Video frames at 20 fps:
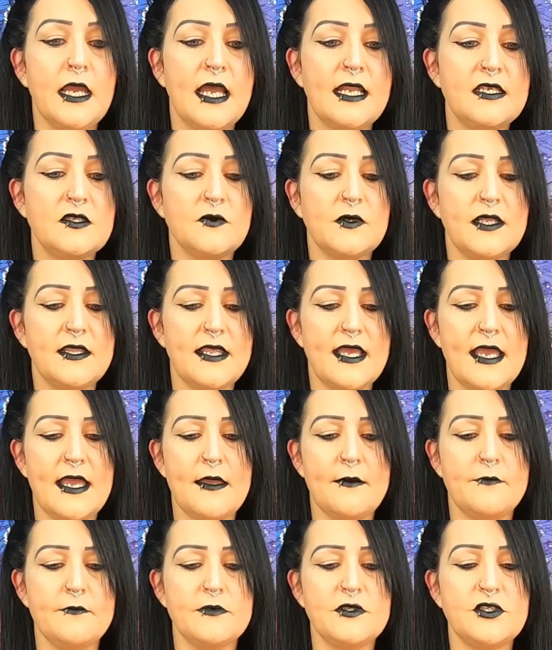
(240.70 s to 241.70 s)
and it's one of
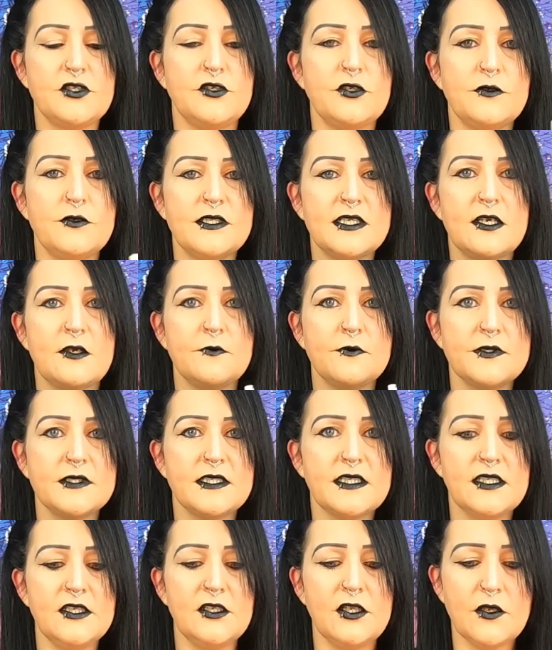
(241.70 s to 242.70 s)
them screw
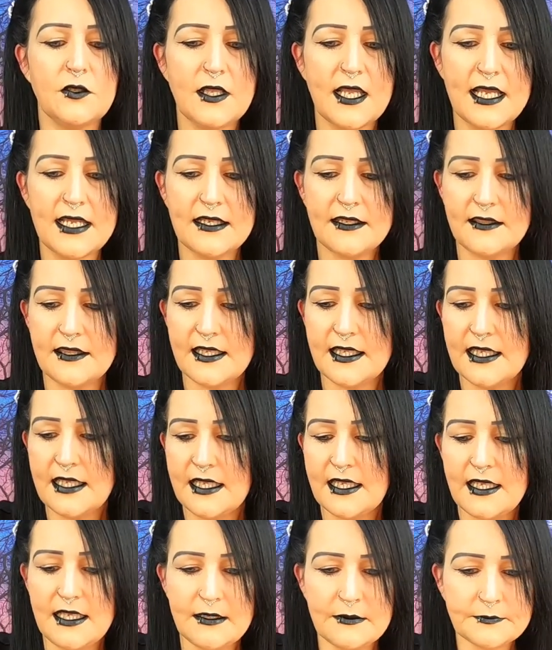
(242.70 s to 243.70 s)
tops, you know, like
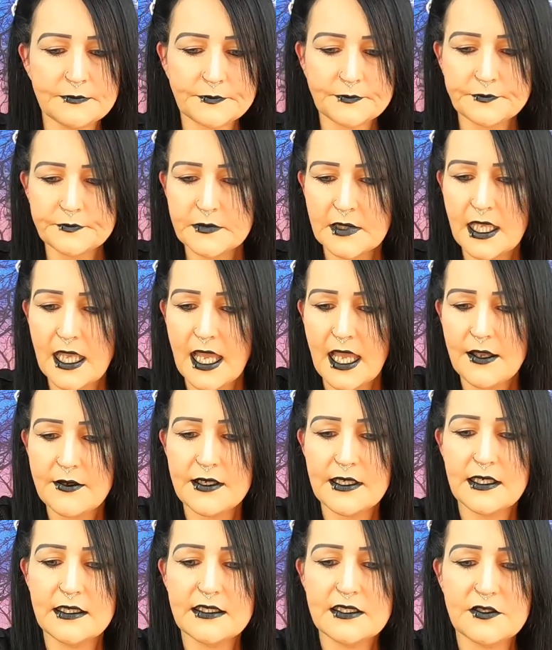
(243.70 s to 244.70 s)
the, how
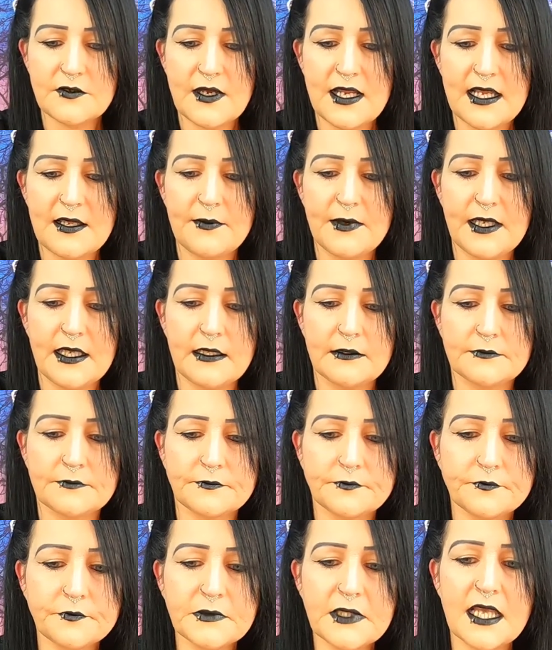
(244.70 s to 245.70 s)
can I describe it,
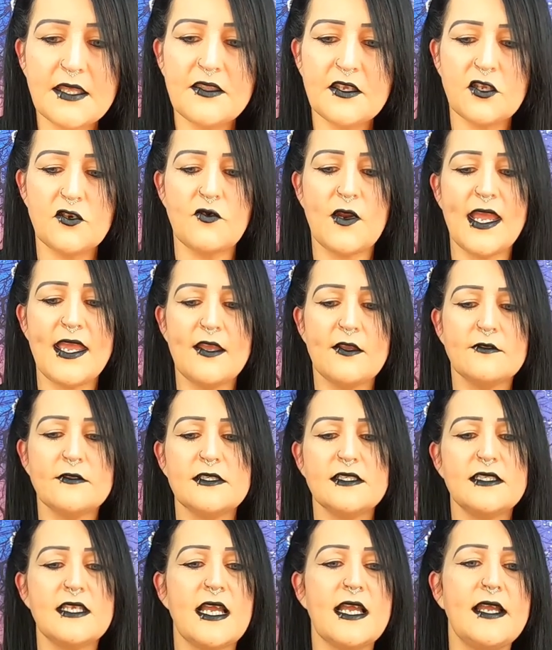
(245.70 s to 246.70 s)
like the crayon
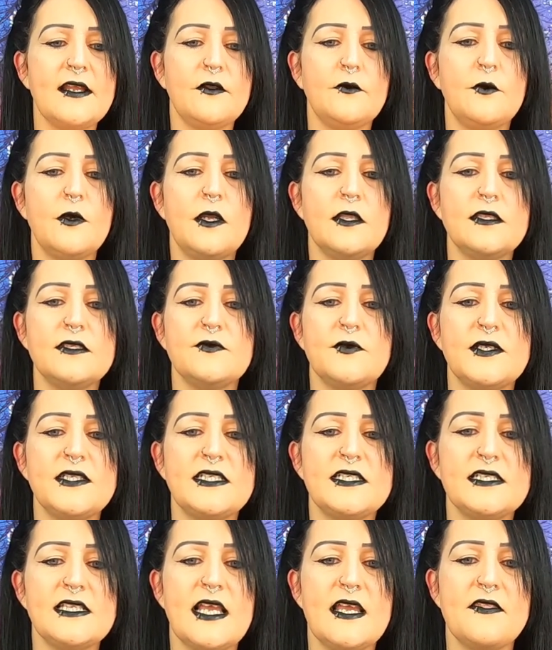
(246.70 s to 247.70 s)
style ones,
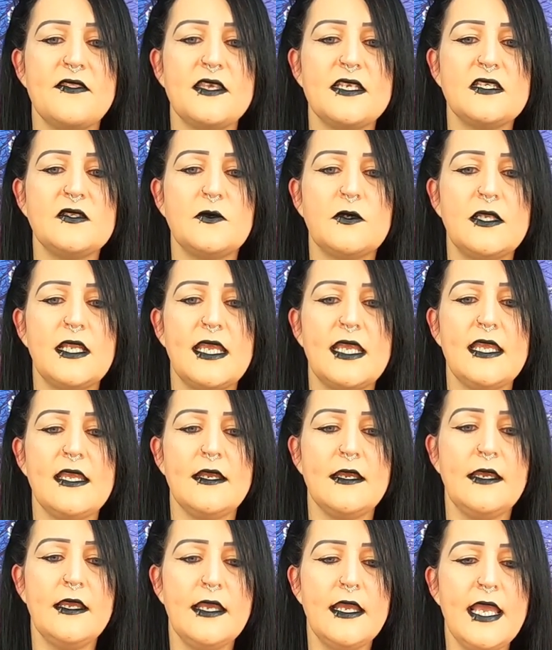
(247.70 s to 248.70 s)
which is like this one
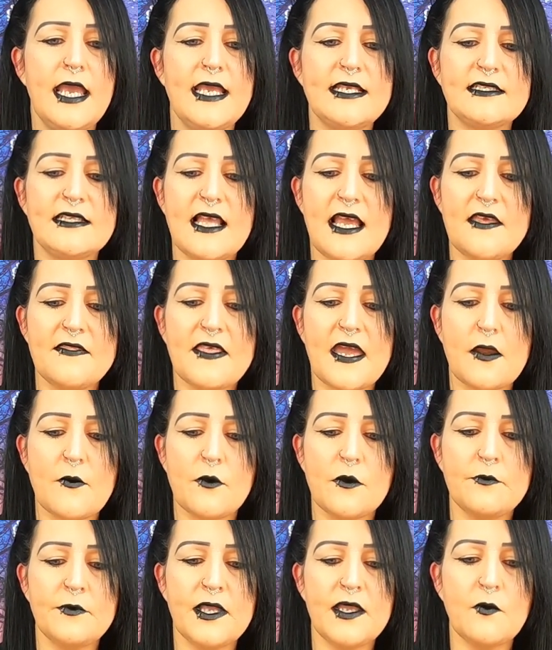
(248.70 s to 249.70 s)
here. It's like that
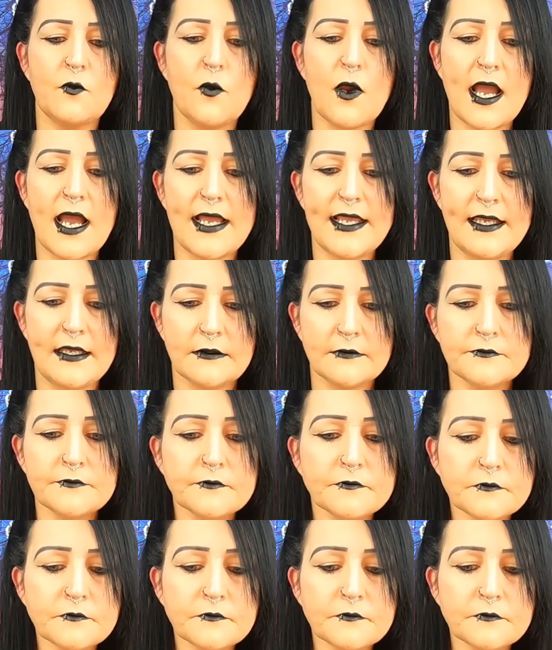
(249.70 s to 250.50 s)
one, but in white.